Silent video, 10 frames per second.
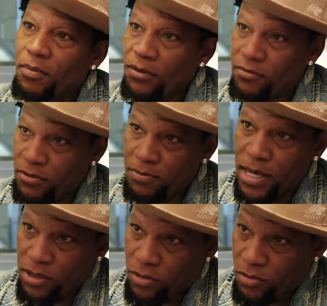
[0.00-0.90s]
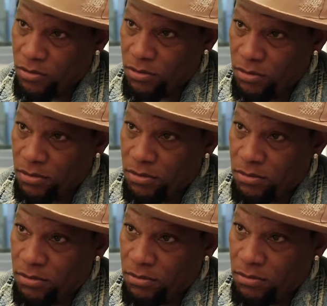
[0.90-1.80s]
pay for, pay you.
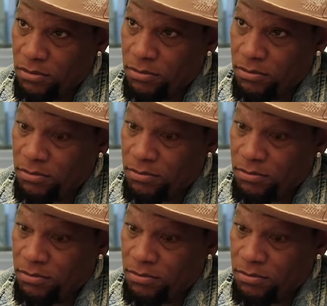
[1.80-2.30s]
Right.